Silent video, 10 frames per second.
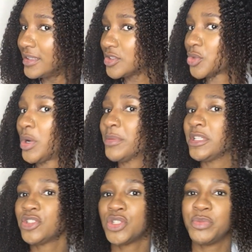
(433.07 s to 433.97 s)
So what I'm
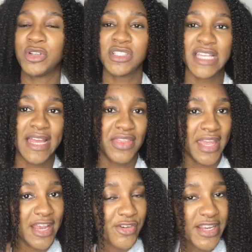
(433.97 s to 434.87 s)
going to do, because it had the
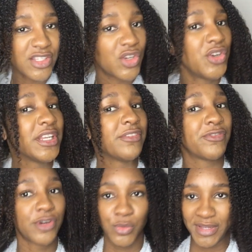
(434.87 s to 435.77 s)
hair grease on it
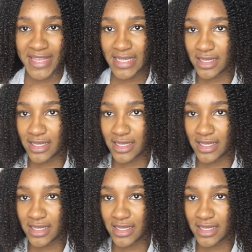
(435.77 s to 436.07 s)
for a week,